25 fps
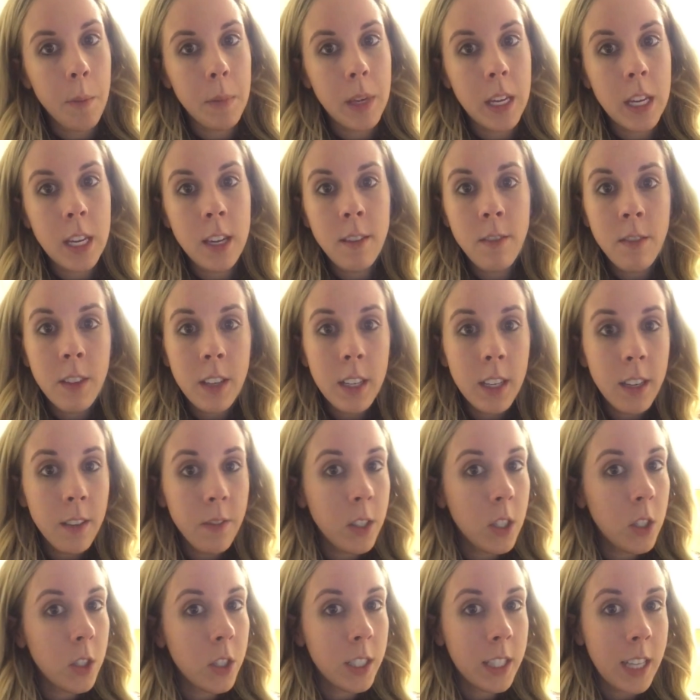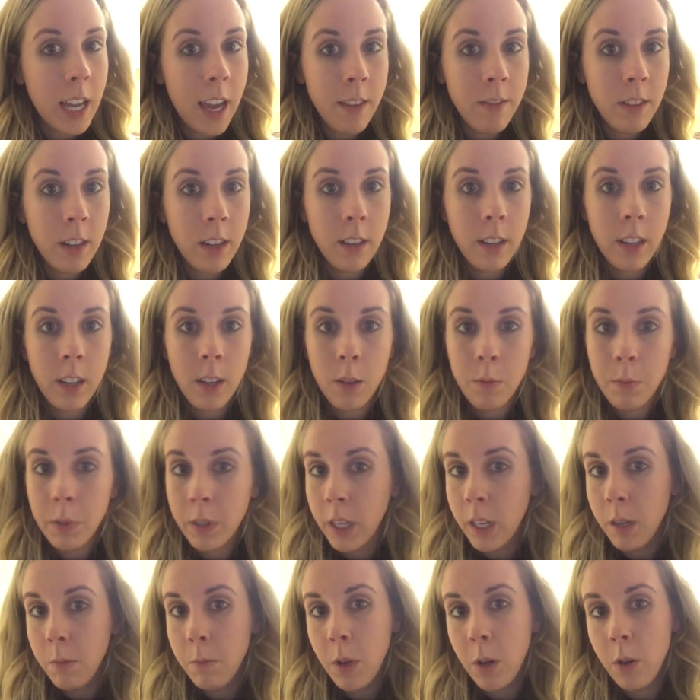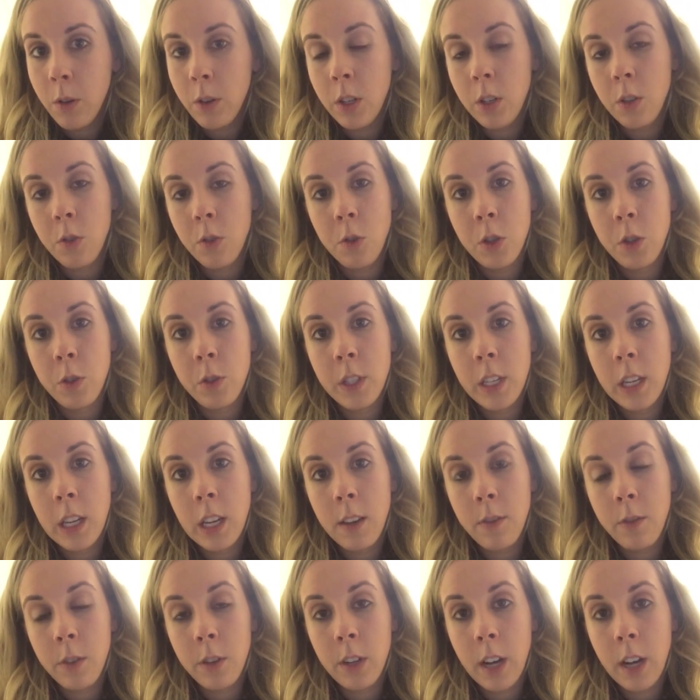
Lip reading: even if you just have it on airplane mode and you're using it